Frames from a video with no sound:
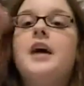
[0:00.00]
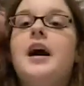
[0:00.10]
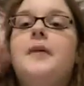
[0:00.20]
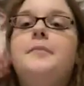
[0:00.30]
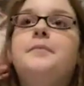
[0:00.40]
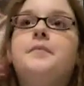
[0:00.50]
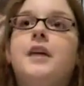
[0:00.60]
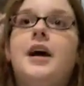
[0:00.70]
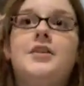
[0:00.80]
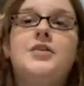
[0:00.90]
Um,
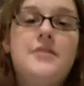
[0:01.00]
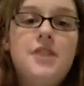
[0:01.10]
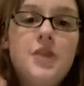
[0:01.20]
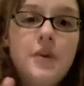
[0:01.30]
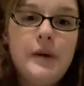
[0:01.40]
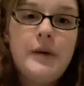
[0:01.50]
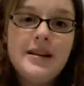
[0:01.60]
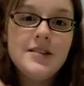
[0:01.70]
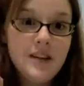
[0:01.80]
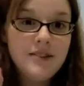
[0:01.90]
I also have another
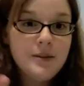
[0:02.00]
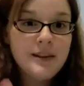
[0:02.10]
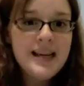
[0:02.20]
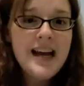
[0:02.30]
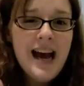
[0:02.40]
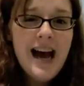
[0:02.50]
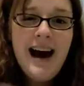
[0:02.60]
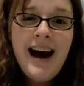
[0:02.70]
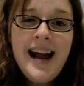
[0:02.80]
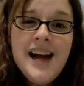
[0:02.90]
request for everyone.
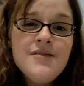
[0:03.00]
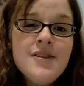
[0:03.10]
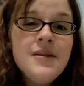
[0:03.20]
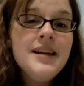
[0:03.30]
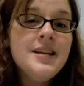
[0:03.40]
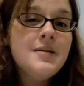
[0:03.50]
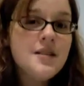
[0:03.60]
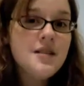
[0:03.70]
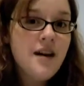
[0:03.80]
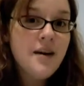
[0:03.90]
I have no idea what
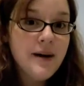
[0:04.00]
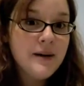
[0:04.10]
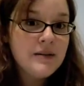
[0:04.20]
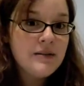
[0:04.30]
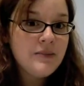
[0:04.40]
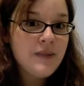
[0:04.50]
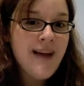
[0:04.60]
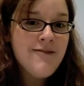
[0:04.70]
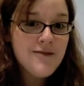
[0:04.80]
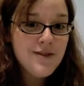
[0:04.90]
to talk about. I
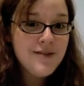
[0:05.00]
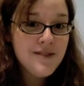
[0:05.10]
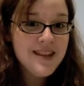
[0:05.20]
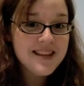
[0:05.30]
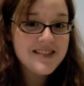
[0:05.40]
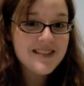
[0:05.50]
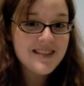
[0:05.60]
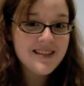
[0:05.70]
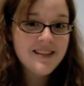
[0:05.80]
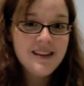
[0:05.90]
have a few different
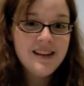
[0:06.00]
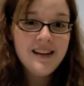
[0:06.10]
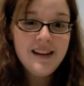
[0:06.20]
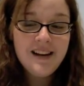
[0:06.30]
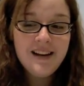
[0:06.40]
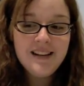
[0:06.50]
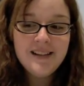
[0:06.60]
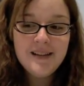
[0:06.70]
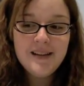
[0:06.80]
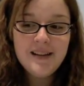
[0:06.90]
things uh,
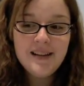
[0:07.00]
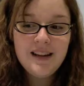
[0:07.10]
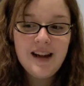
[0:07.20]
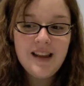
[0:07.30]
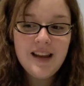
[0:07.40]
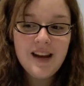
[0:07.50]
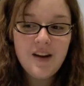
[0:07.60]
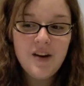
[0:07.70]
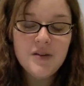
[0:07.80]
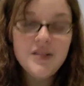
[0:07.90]
that I
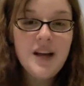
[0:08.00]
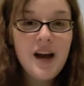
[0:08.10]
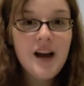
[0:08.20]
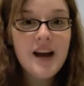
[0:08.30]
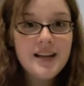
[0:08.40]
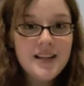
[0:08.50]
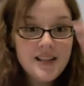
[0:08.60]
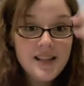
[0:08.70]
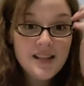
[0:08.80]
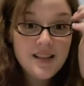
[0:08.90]
don't know. See, as
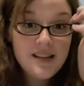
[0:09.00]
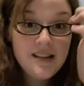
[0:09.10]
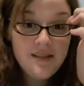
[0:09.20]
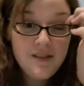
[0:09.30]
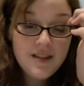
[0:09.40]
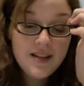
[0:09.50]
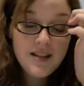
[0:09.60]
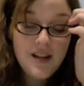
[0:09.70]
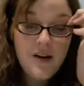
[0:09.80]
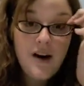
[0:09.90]
I said a few seconds
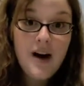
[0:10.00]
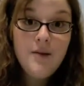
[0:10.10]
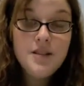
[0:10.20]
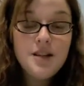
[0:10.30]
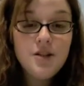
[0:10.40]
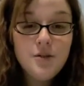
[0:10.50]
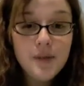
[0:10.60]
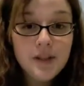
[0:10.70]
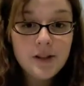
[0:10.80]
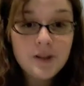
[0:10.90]
ago, I was going to do
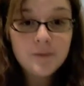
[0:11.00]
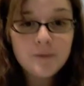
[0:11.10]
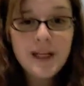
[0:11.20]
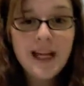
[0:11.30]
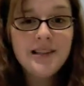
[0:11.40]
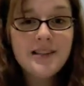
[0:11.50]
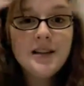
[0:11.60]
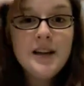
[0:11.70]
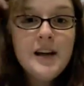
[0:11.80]
books because